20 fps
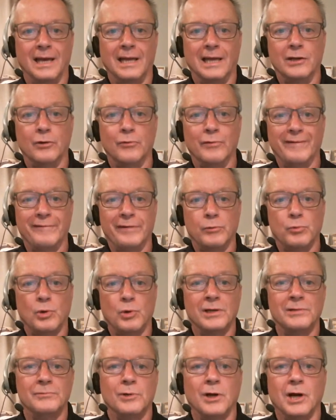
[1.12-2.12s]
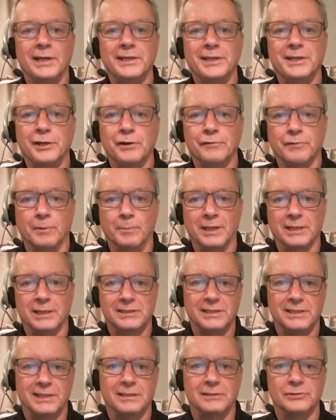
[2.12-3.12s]
Hello everyone, Ron here from
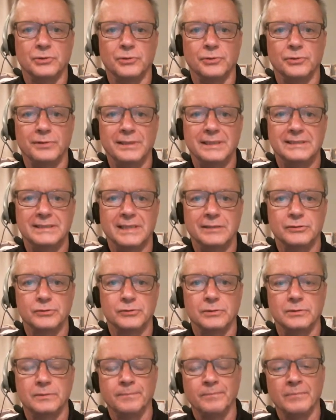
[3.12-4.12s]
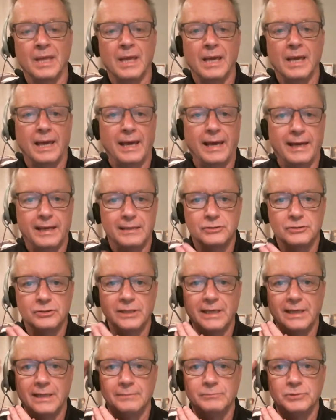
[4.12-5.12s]
LTL Tutoring Central, and
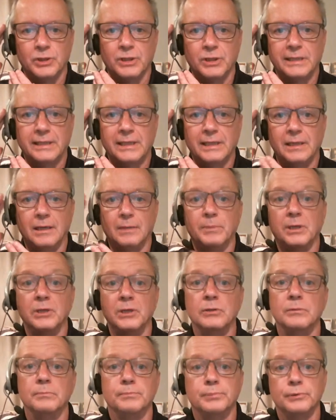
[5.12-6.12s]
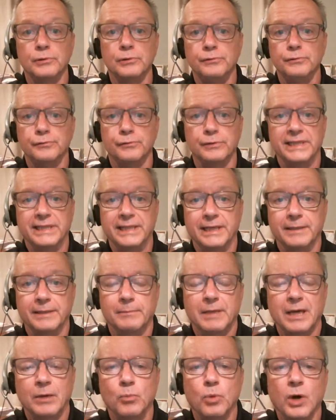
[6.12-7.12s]
today I'm talking about proofreading.
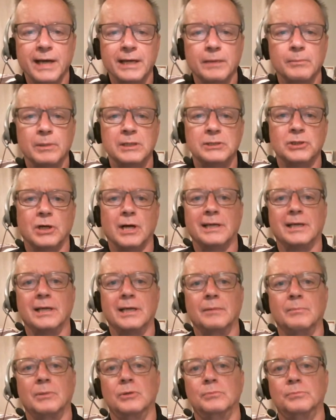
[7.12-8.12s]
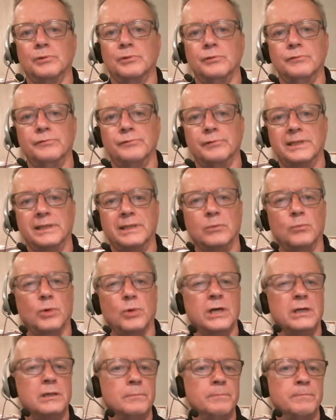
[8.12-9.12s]
And why am I talking about proofreading?
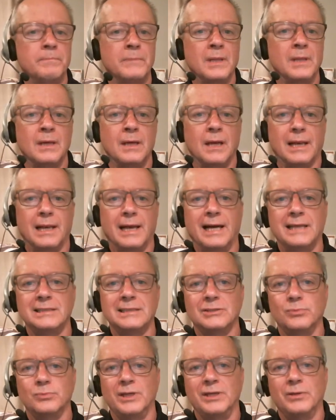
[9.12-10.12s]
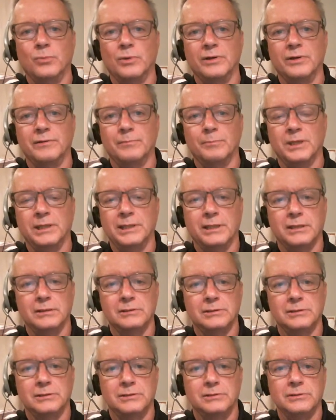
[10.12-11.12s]
Well, last week one of my
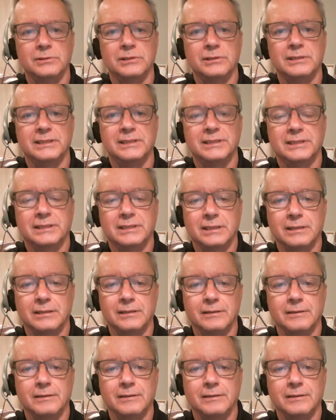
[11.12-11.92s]
young students